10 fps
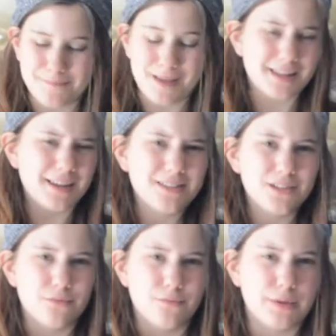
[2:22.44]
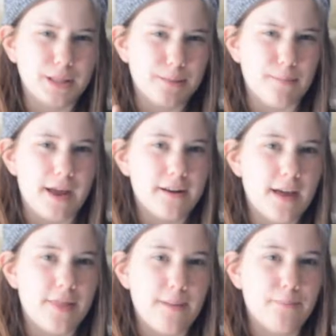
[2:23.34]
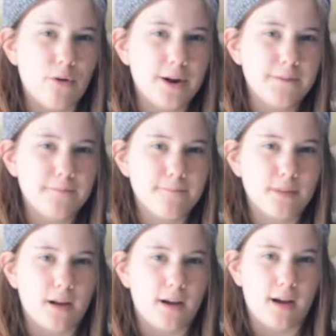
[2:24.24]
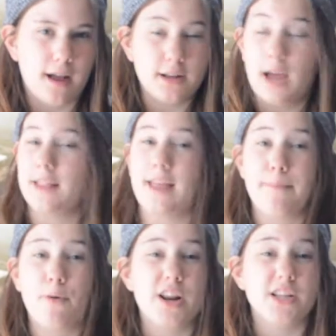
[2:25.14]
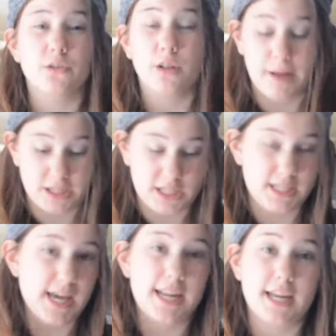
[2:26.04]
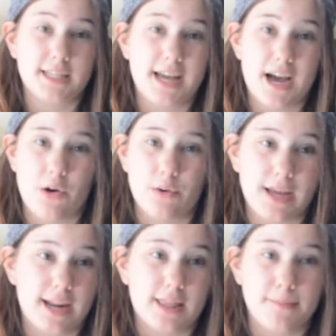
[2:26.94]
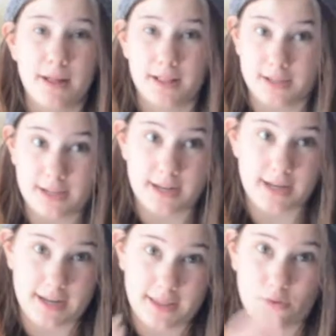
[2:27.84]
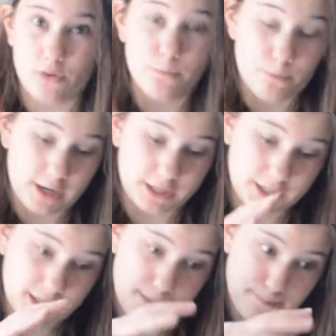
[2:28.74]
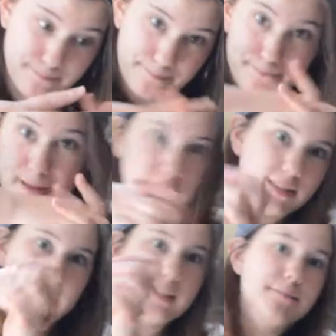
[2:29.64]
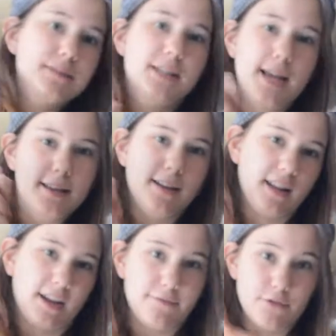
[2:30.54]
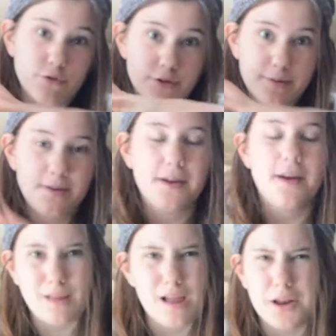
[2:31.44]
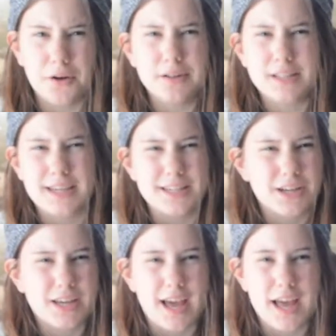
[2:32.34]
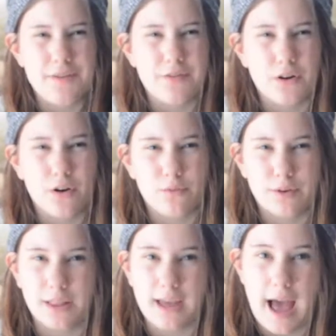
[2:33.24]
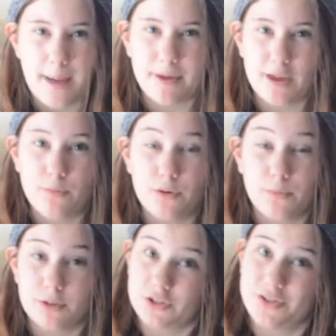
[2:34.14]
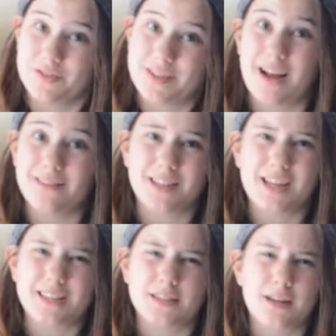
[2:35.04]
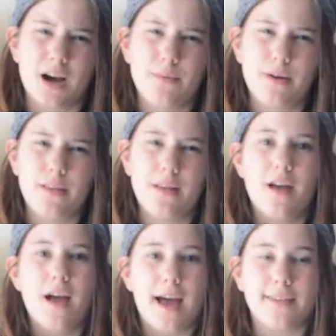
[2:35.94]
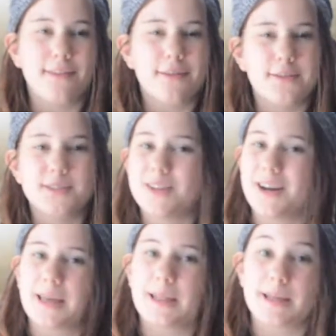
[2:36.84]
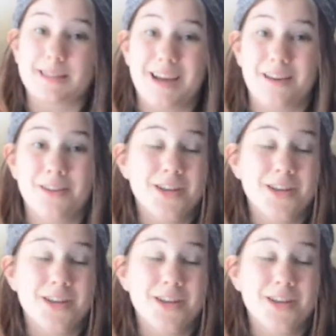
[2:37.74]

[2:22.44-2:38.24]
It doesn't really matter at that point. At that point it's all about just getting it down, getting the melody and getting the chord progression and melding them together like a fusion. And honestly, it's okay if you're not really happy with what the tune sounds like to start with, as long as you start getting it down.